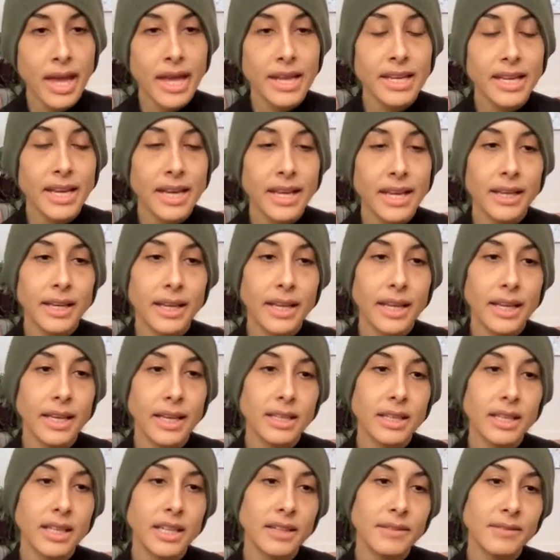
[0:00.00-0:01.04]
And yet
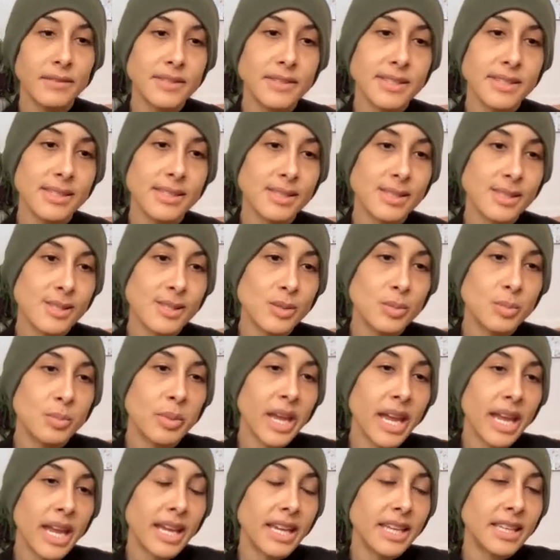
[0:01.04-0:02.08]
it gives
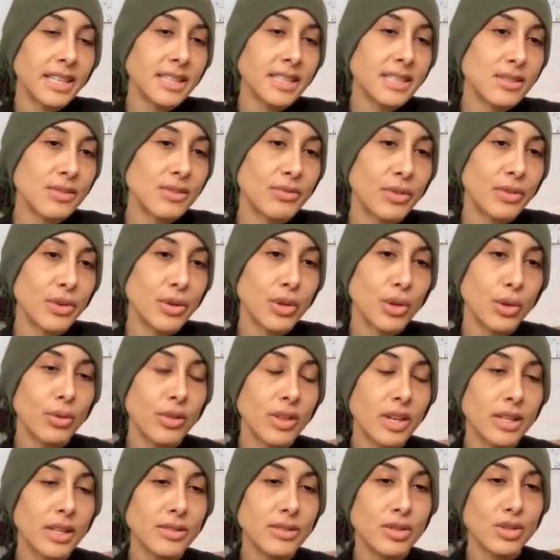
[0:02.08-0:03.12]
space for new
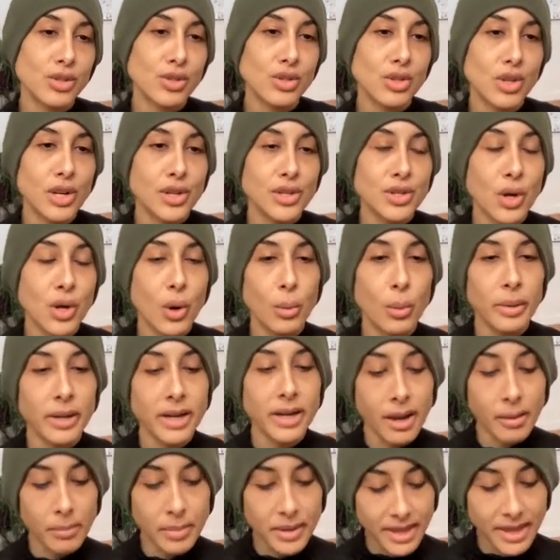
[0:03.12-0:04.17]
things to start to
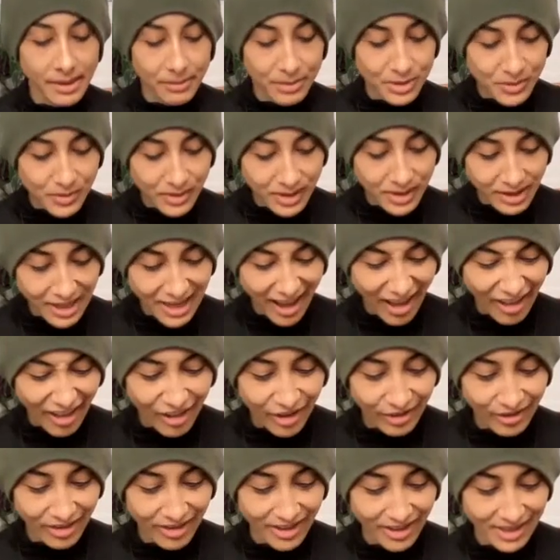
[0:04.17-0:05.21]
open up. And that was one of the
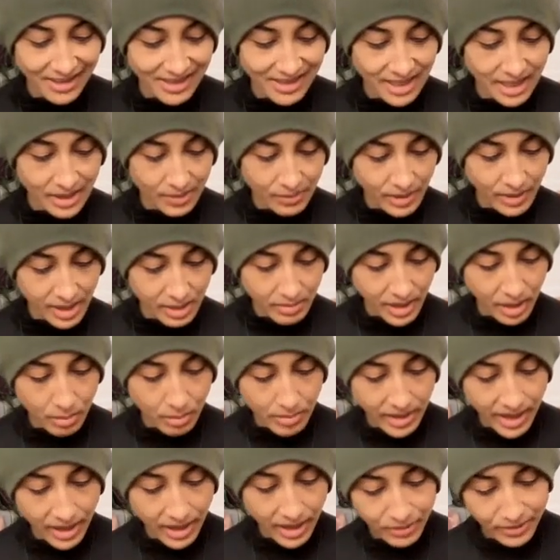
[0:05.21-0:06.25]
other things that I read
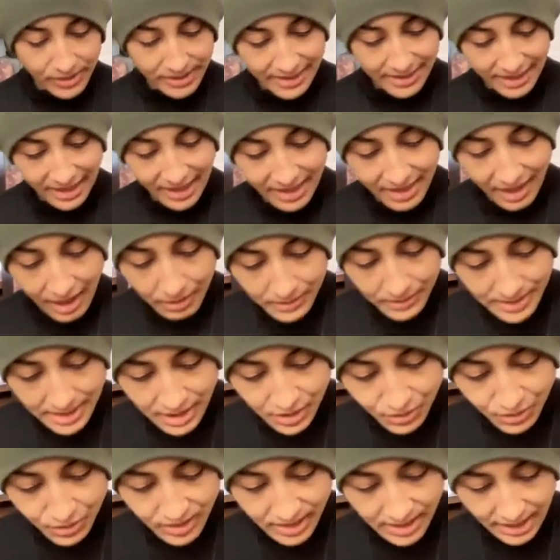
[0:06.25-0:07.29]
about boundaries that I thought was
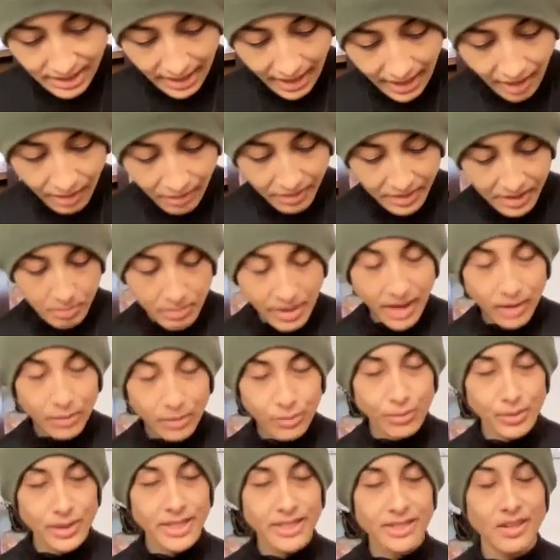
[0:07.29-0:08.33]
interesting. Healthy
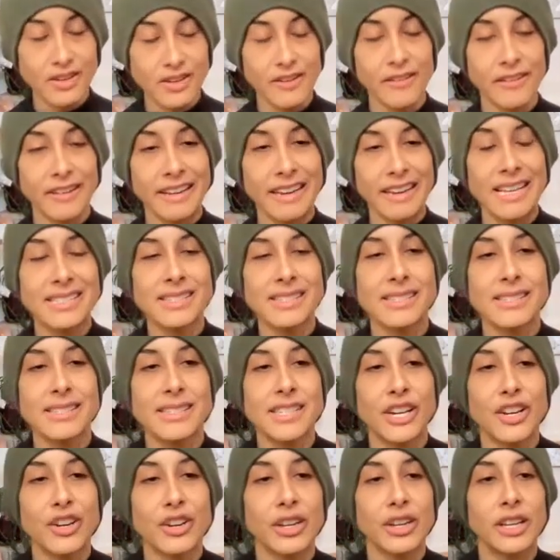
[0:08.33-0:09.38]
boundaries are
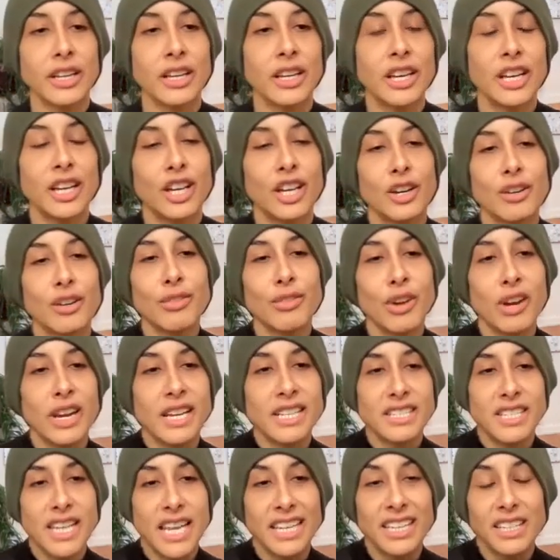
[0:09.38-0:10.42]
necessary for
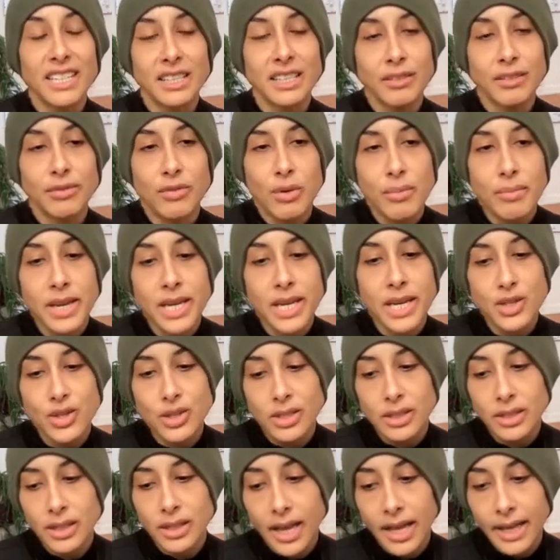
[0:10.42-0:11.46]
identity
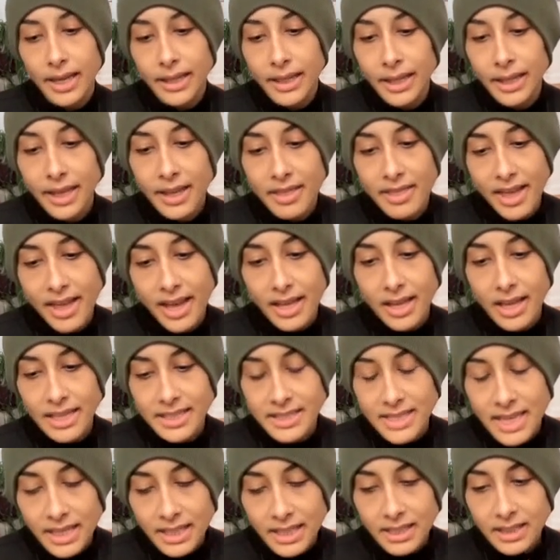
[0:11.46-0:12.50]
formation. And that
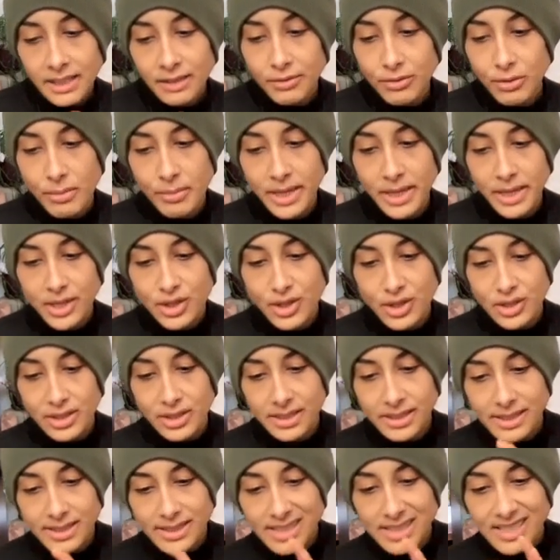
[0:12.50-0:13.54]
identity formation
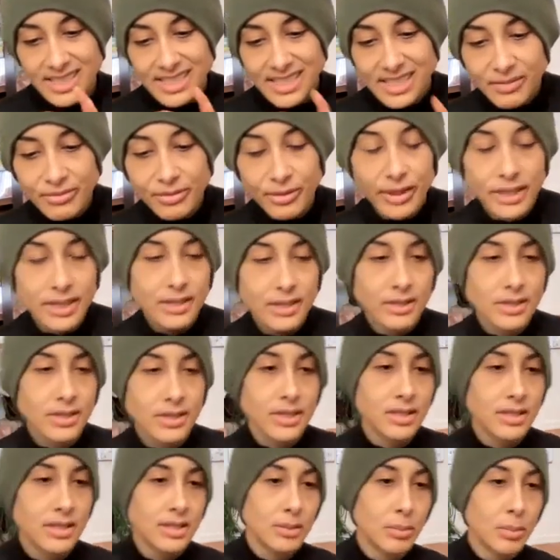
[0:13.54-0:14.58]
is different
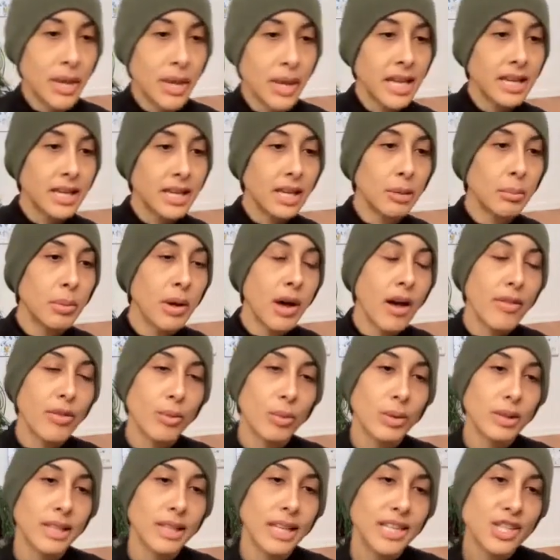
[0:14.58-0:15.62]
depending upon
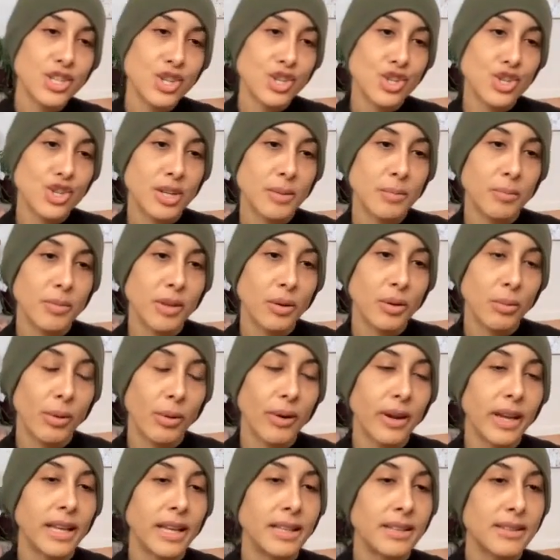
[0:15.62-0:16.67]
the relationship that
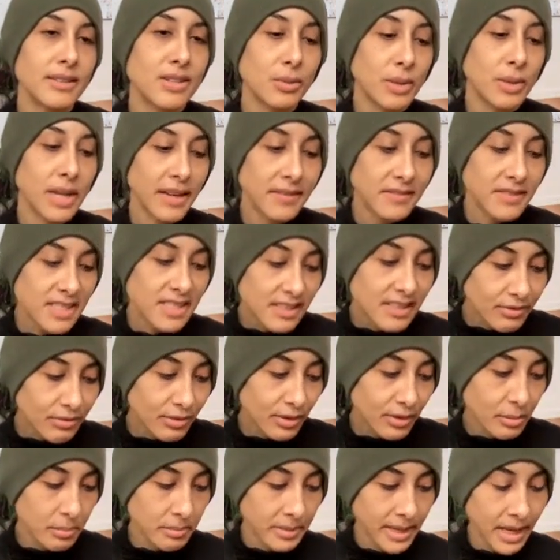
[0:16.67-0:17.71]
we're in. So we have
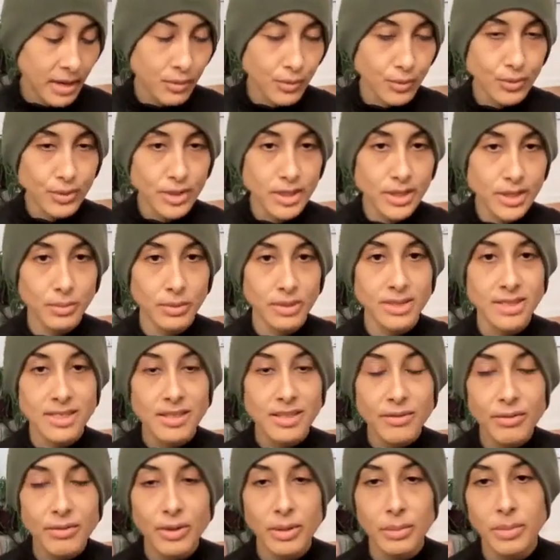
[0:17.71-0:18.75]
different boundaries with
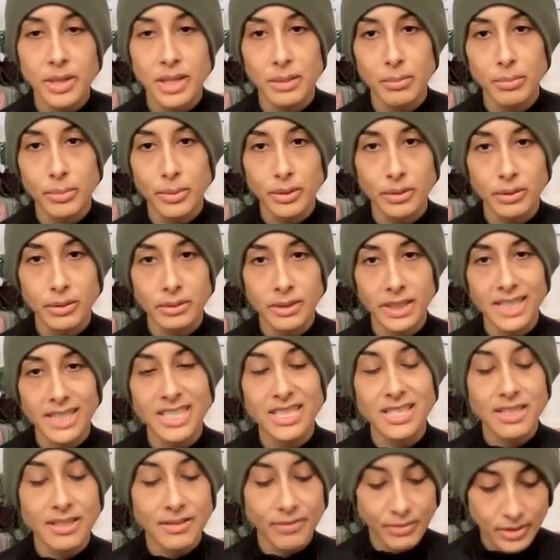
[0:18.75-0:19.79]
different people
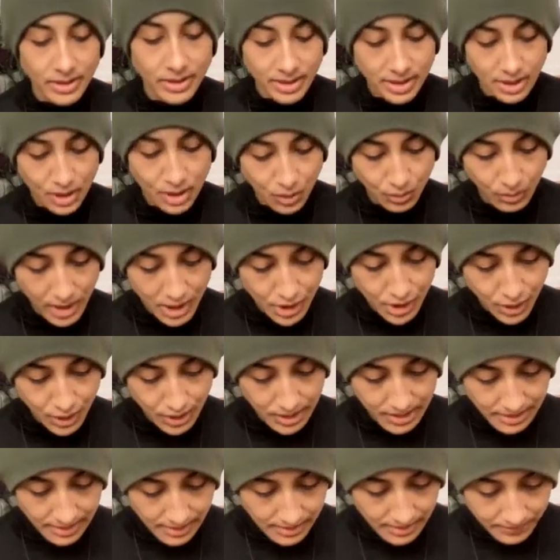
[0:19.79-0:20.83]
in different
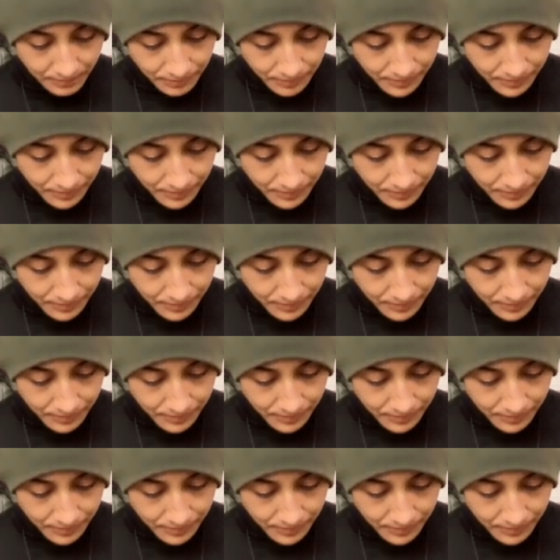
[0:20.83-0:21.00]
situations.